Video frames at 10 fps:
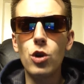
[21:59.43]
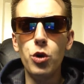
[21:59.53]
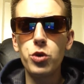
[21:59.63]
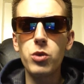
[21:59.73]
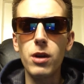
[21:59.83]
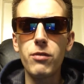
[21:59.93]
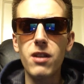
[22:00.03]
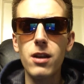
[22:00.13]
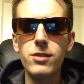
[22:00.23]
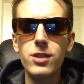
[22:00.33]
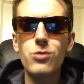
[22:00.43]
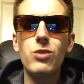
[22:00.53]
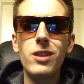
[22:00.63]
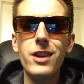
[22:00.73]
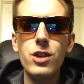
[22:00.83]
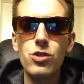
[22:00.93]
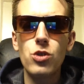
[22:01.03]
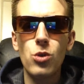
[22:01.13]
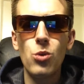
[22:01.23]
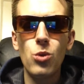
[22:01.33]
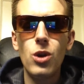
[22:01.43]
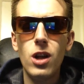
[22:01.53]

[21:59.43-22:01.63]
whole twelve rounds. That's really his goal.